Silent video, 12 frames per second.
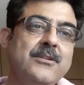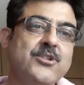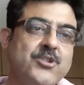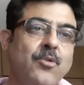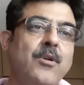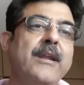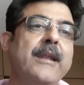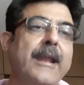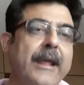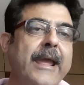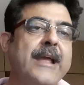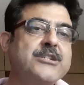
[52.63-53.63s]
told in an
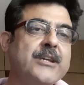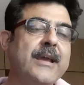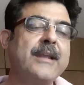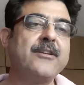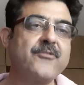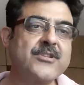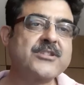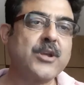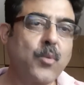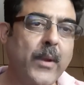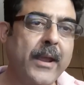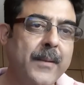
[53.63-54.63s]
engaging and
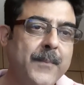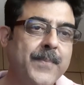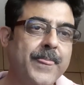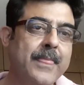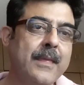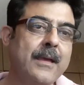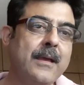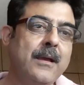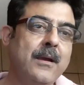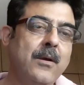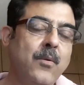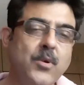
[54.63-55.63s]
interesting way,
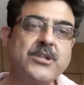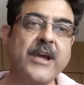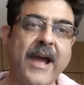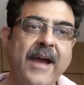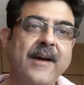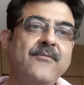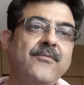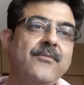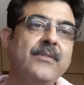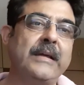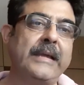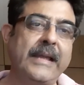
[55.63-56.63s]
which have
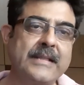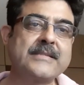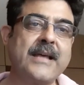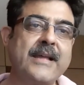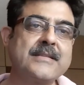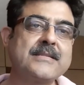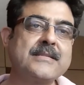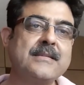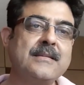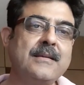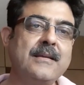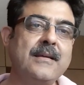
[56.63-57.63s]
insights
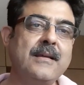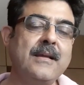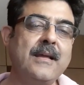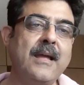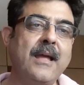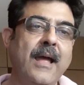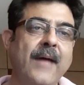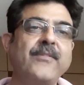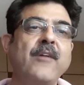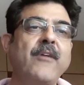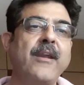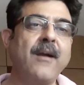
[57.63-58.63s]
at
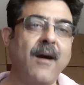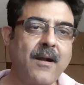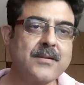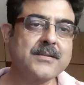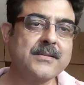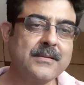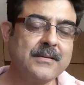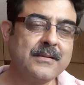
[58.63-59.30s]
their very heart